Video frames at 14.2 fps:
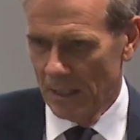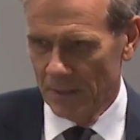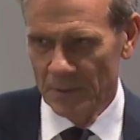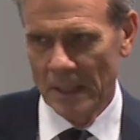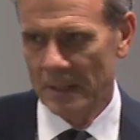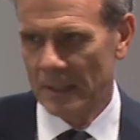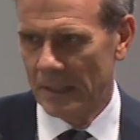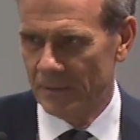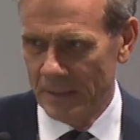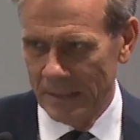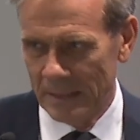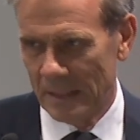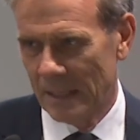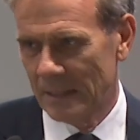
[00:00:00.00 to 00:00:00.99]
And then I
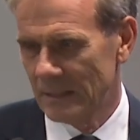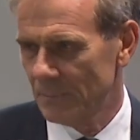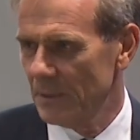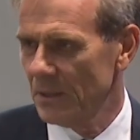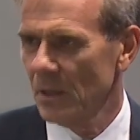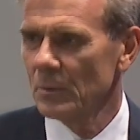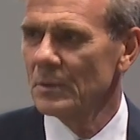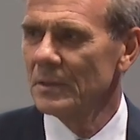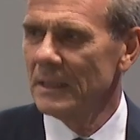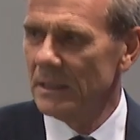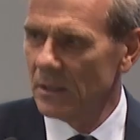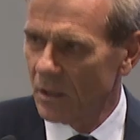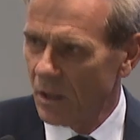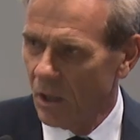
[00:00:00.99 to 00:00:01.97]
realized we don't
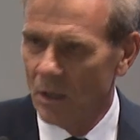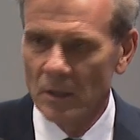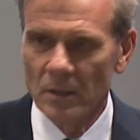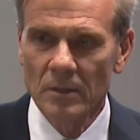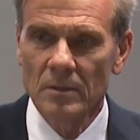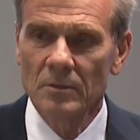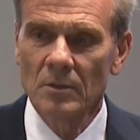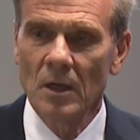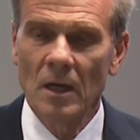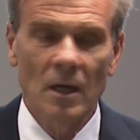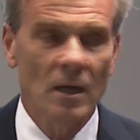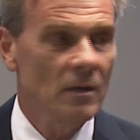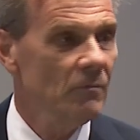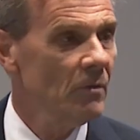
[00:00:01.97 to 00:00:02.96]
need a car. You
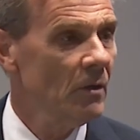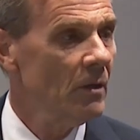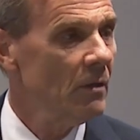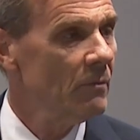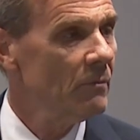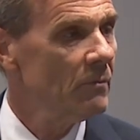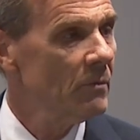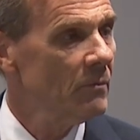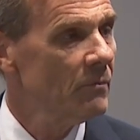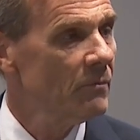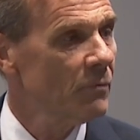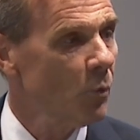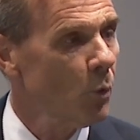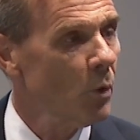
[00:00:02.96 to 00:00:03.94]
have
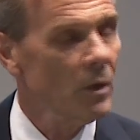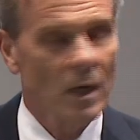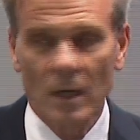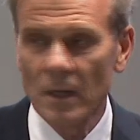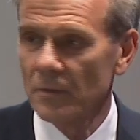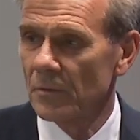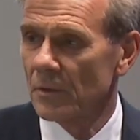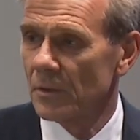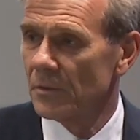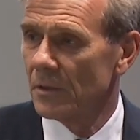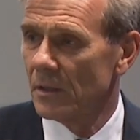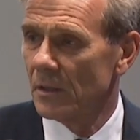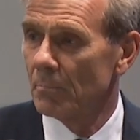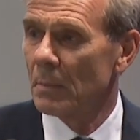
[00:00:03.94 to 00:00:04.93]

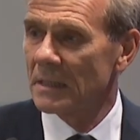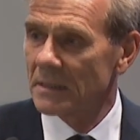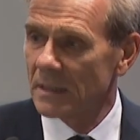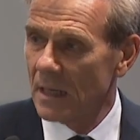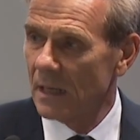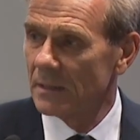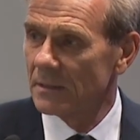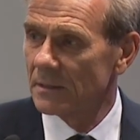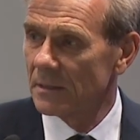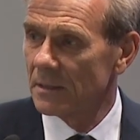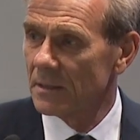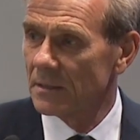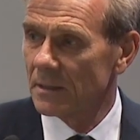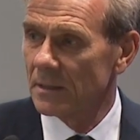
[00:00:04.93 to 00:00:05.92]
400 bus lines
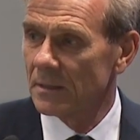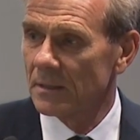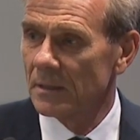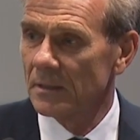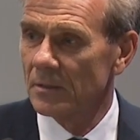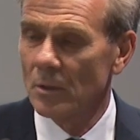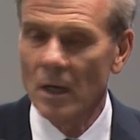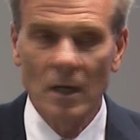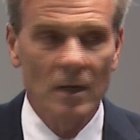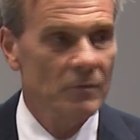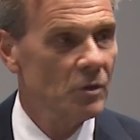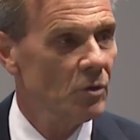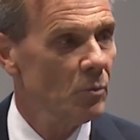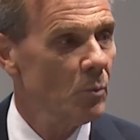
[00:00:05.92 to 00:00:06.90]
in the city. You
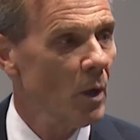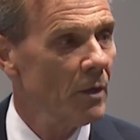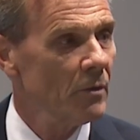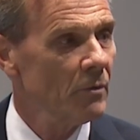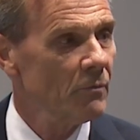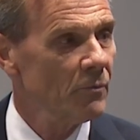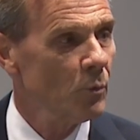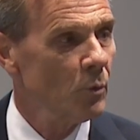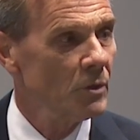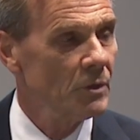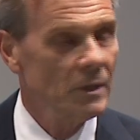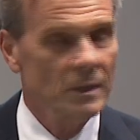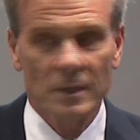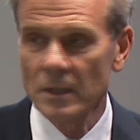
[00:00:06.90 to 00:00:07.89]
have
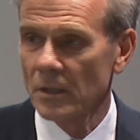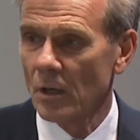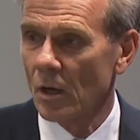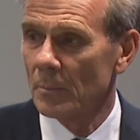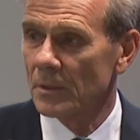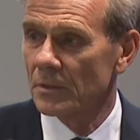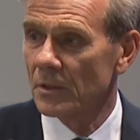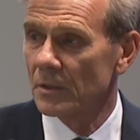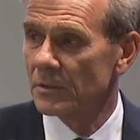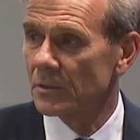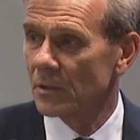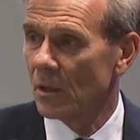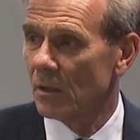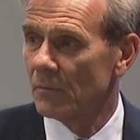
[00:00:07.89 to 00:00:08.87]
240
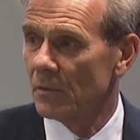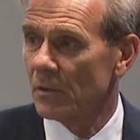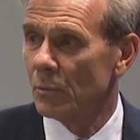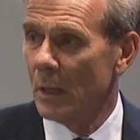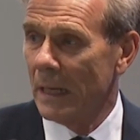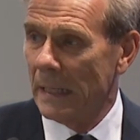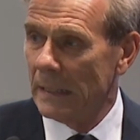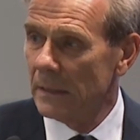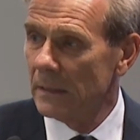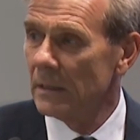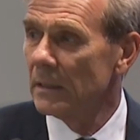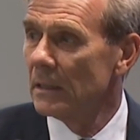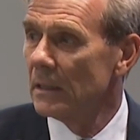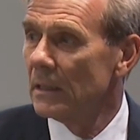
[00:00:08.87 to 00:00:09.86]
kilometers of
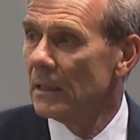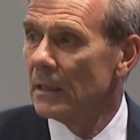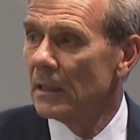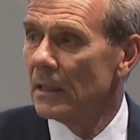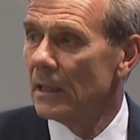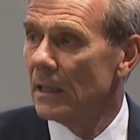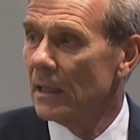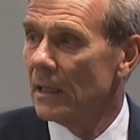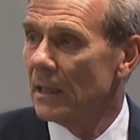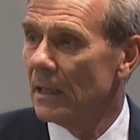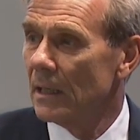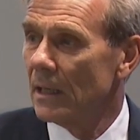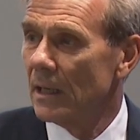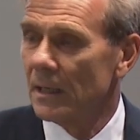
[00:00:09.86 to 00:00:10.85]
rail.
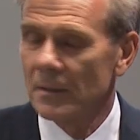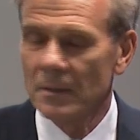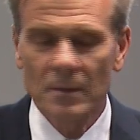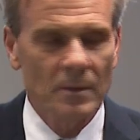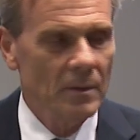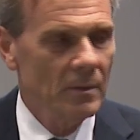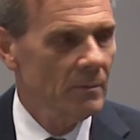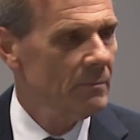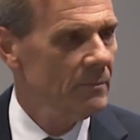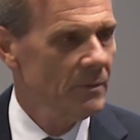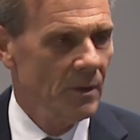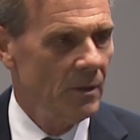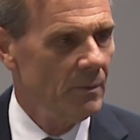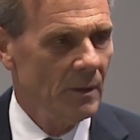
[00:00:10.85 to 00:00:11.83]

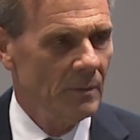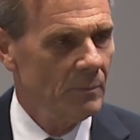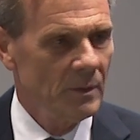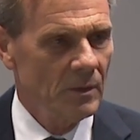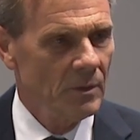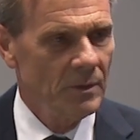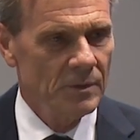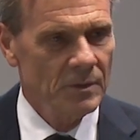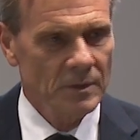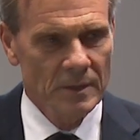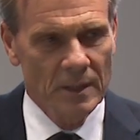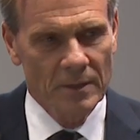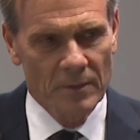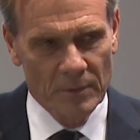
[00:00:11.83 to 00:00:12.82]
You know, we couldn't
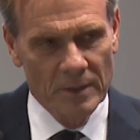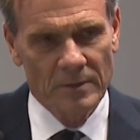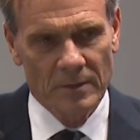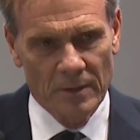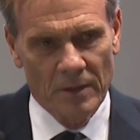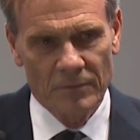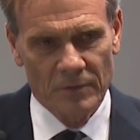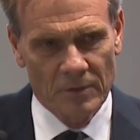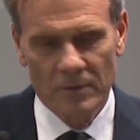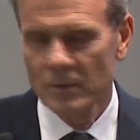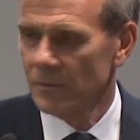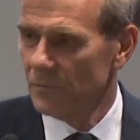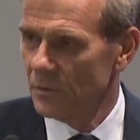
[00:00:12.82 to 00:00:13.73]
see any reason after